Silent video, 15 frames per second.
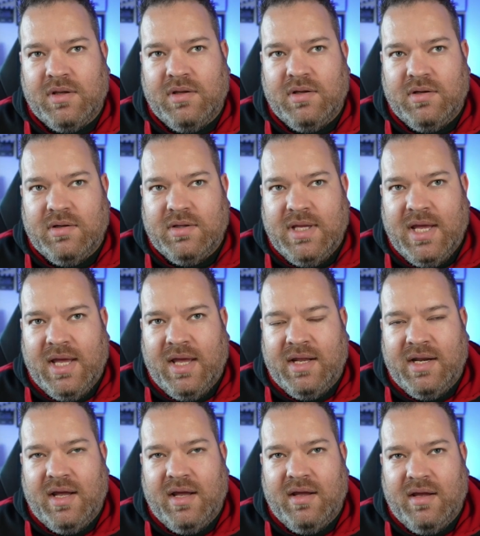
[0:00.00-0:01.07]
So yeah,
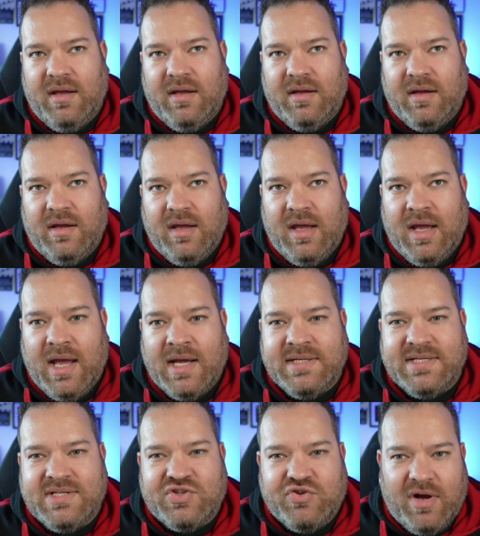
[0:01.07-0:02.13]
and I
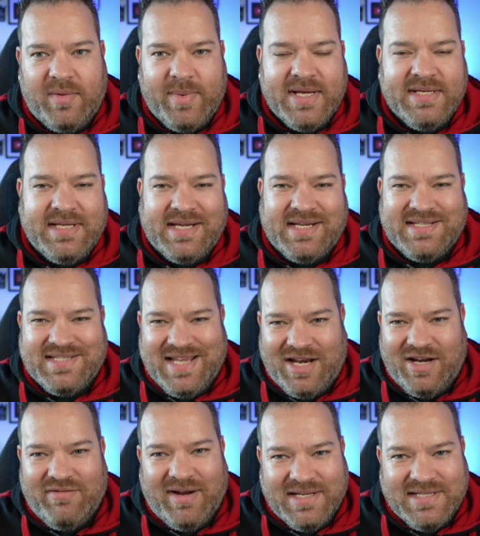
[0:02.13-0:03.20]
describe it as
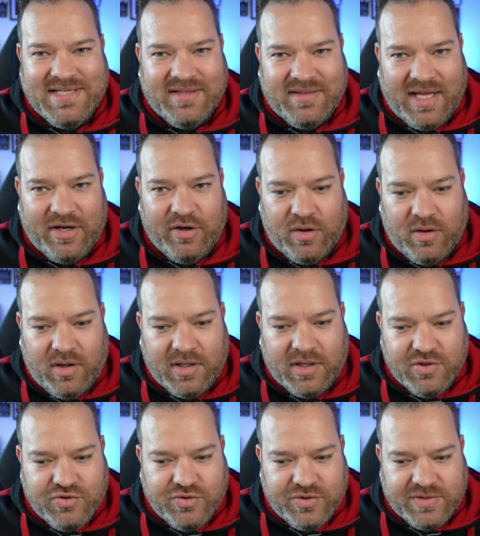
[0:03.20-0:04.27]
accelerating that know, like,
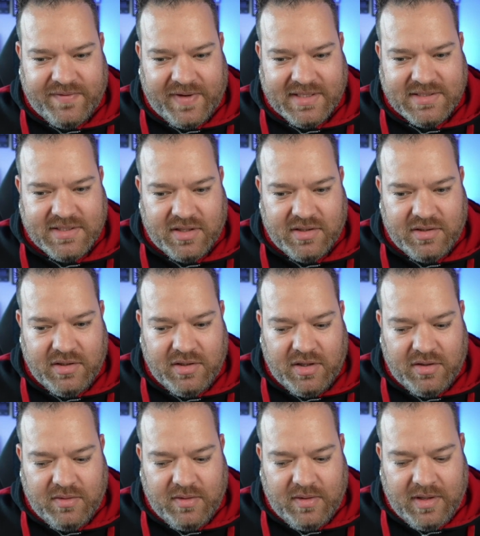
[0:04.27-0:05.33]
and trust factor. You
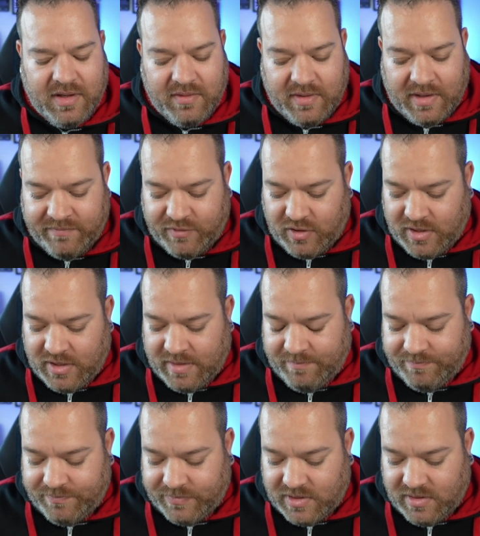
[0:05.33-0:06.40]
know, I've got
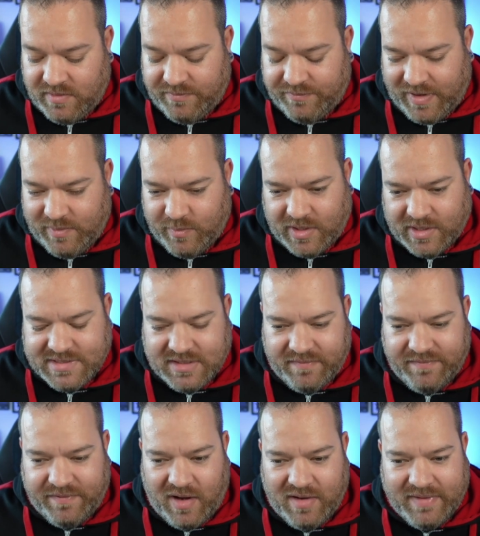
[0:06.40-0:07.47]
a framework. It's like
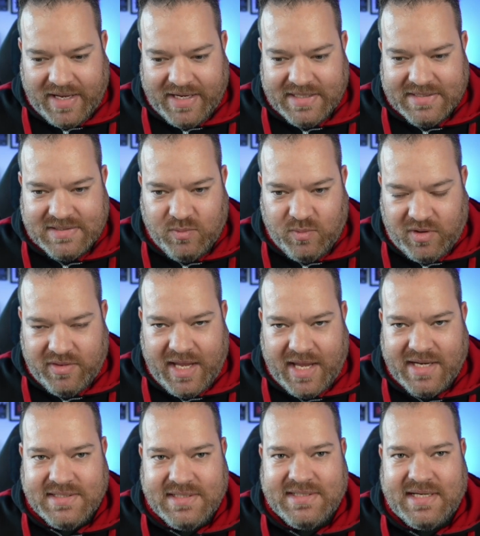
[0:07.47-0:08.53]
5 A's. One of the
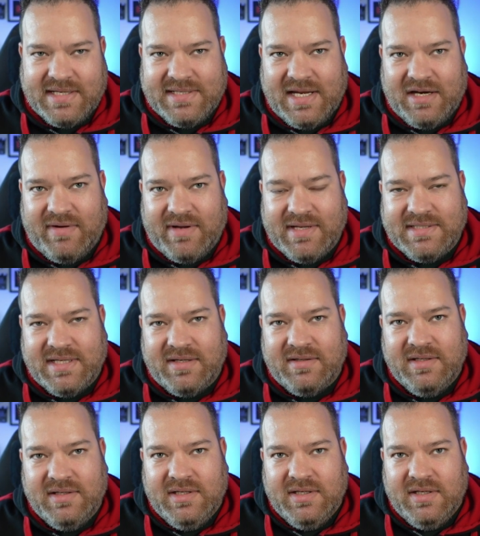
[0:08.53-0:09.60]
A's is accelerating.
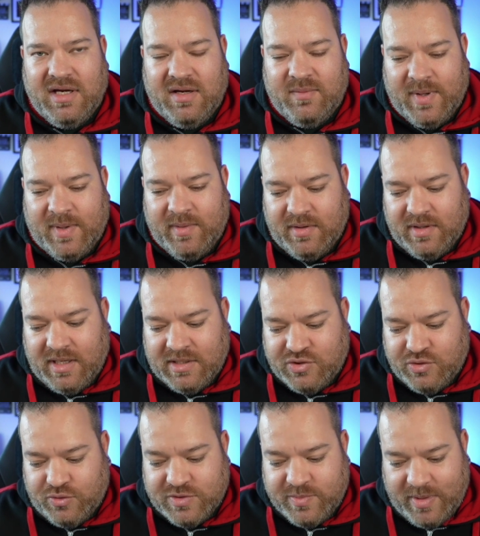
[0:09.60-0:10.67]
And when I
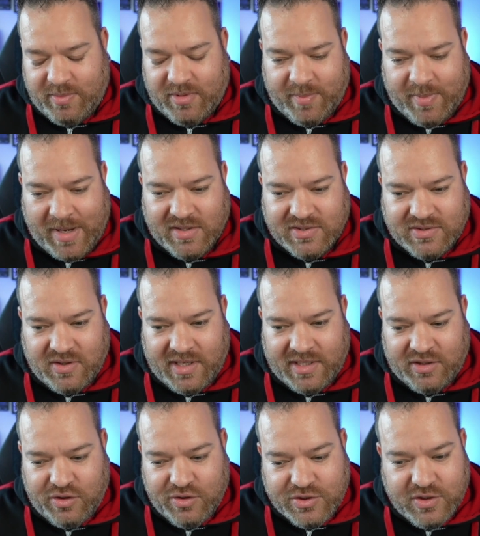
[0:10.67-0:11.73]
talk to people about
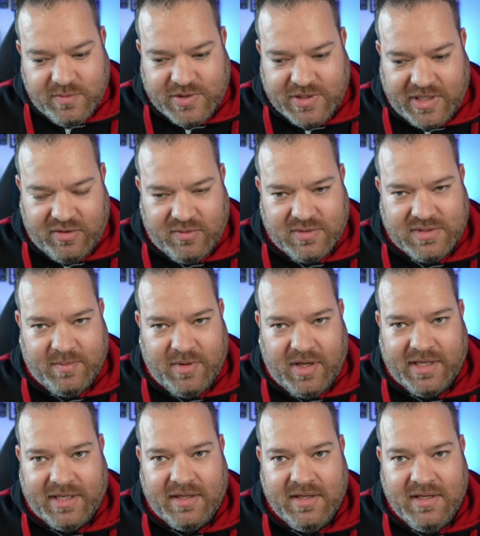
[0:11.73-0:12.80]
starting YouTube channels, I'm
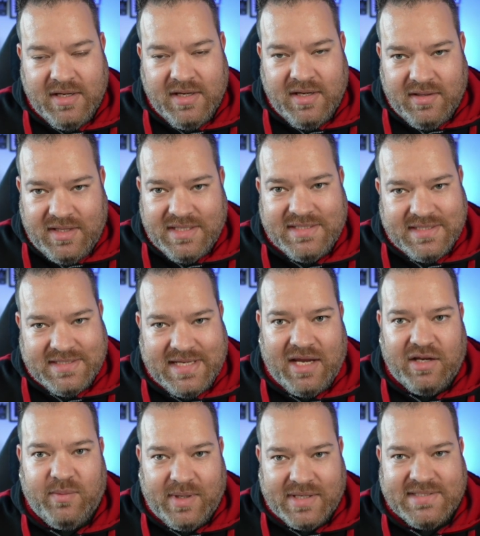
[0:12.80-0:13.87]
like, this is how
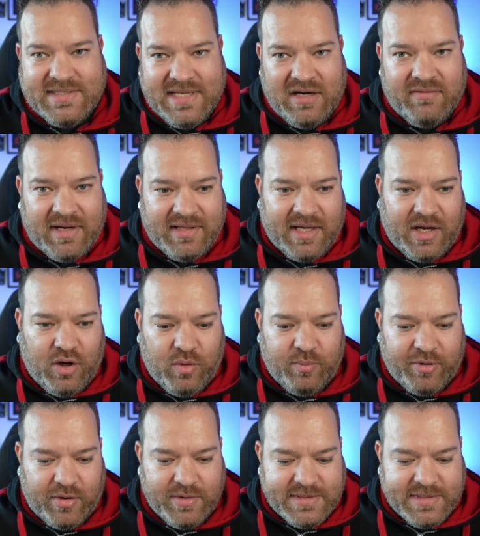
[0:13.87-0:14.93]
you accelerate that whole
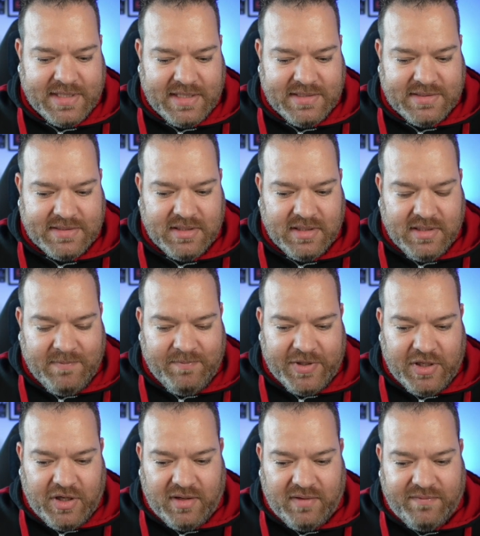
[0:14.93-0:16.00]
process.
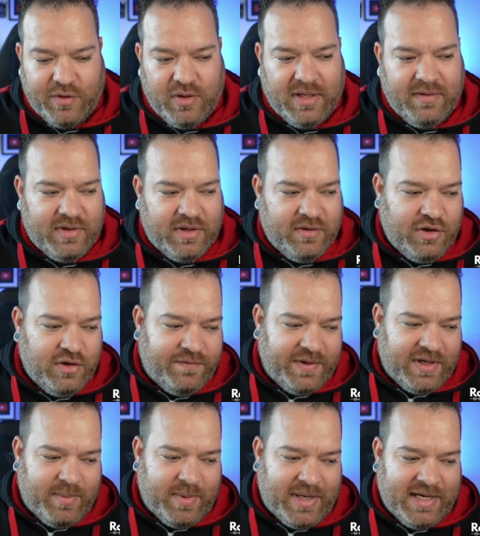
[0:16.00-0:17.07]
You know, if you
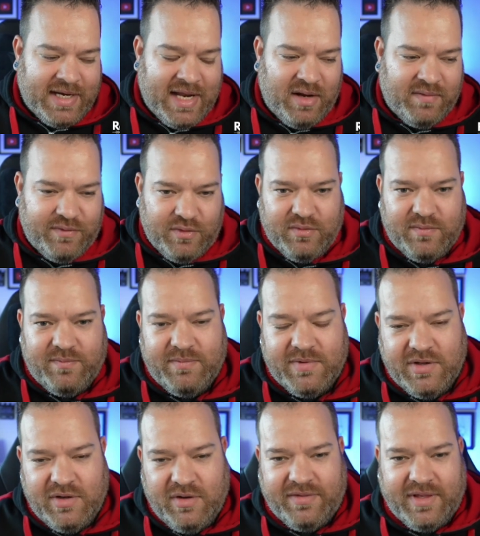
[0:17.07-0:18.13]
think about it now, if you're
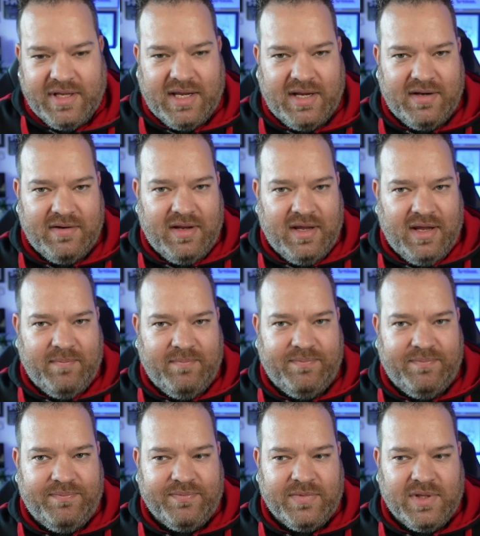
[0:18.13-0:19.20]
thinking,
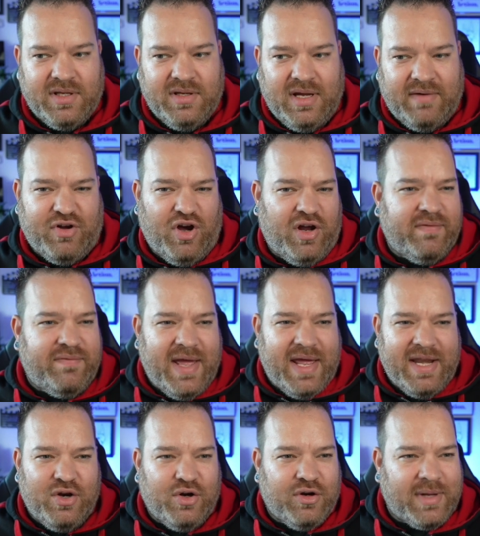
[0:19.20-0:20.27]
I've got an
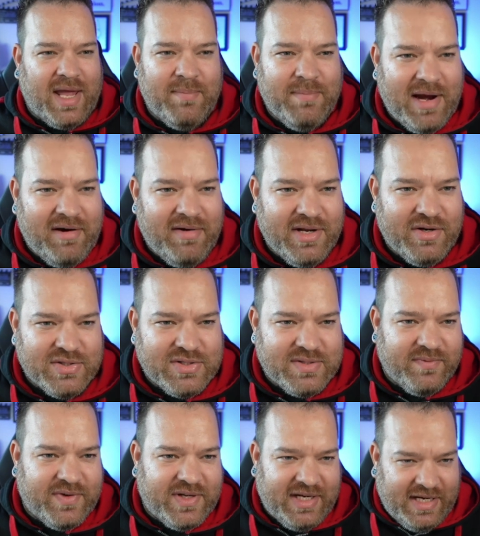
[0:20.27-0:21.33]
event or I'm getting married or
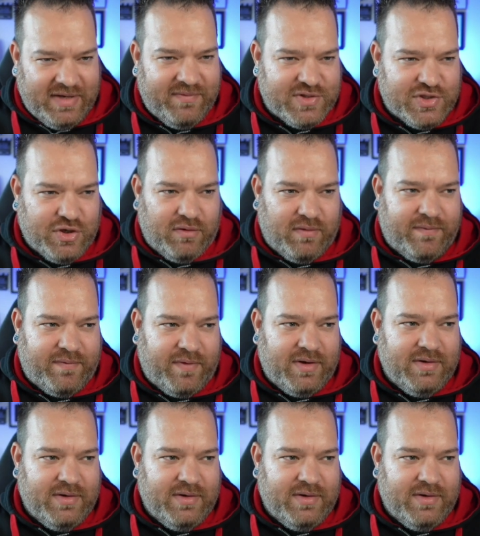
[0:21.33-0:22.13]
something, you need a photographer,